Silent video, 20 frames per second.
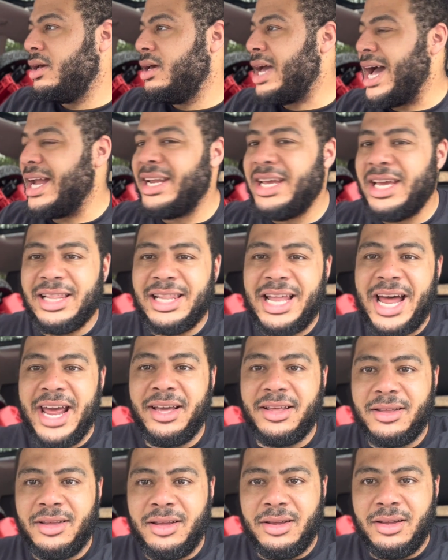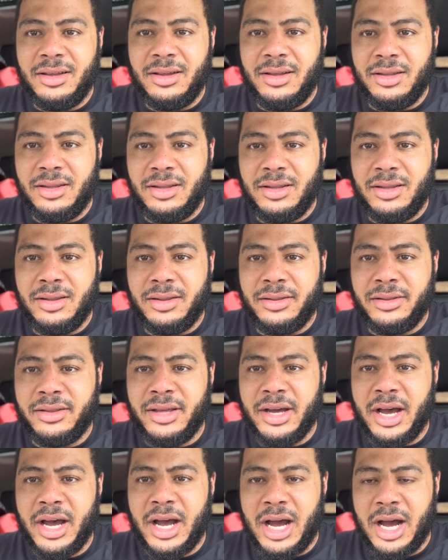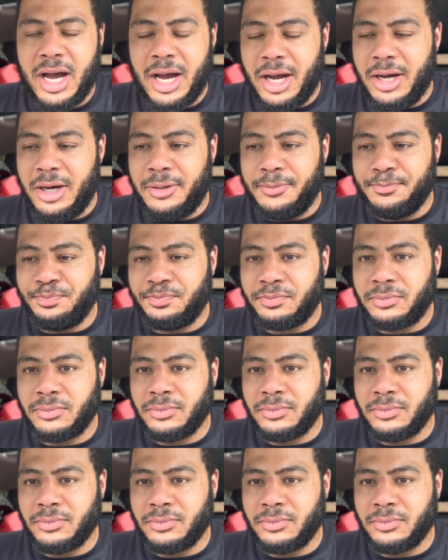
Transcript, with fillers: I didn't like the um,